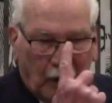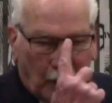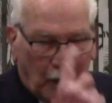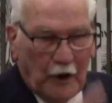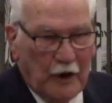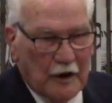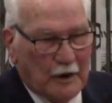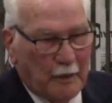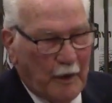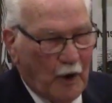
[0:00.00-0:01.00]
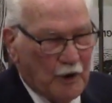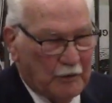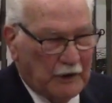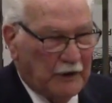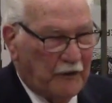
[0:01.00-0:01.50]
Who do you suppose
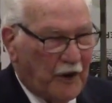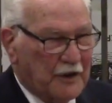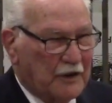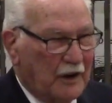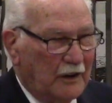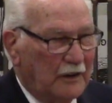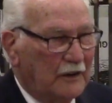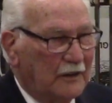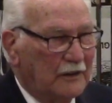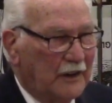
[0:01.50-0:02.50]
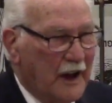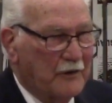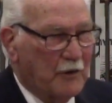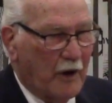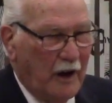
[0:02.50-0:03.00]
was the first
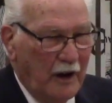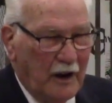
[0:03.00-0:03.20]
country